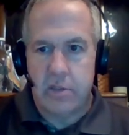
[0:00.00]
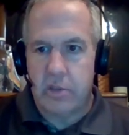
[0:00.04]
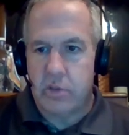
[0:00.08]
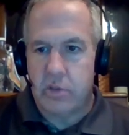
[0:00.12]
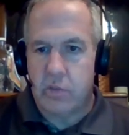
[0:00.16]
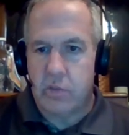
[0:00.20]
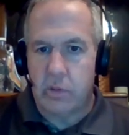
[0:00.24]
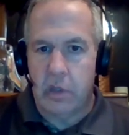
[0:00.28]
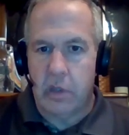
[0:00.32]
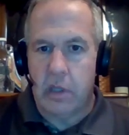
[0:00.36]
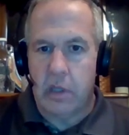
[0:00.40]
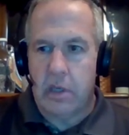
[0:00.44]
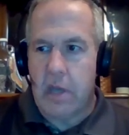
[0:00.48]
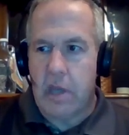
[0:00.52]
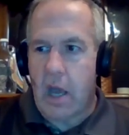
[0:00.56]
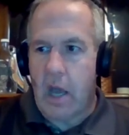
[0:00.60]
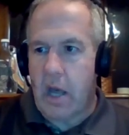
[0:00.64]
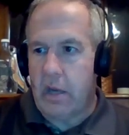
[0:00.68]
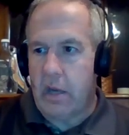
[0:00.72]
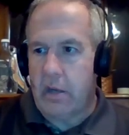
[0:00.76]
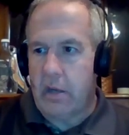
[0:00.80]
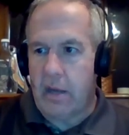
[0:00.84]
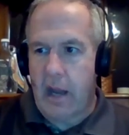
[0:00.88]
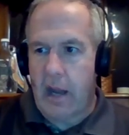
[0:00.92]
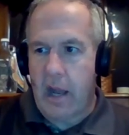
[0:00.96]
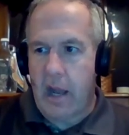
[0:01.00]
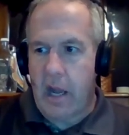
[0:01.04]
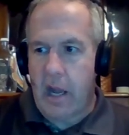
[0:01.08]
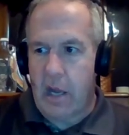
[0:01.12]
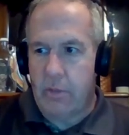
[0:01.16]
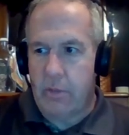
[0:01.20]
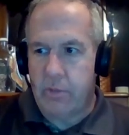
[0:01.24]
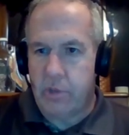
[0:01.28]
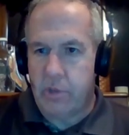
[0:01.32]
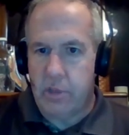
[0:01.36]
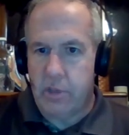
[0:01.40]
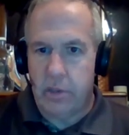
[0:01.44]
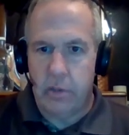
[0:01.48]
So it's really not an
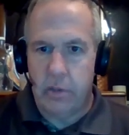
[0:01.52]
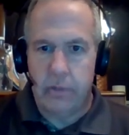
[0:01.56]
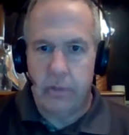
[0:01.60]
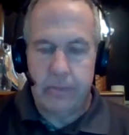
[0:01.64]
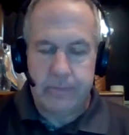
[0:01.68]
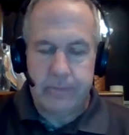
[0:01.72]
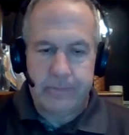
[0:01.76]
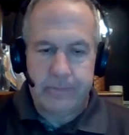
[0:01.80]
option.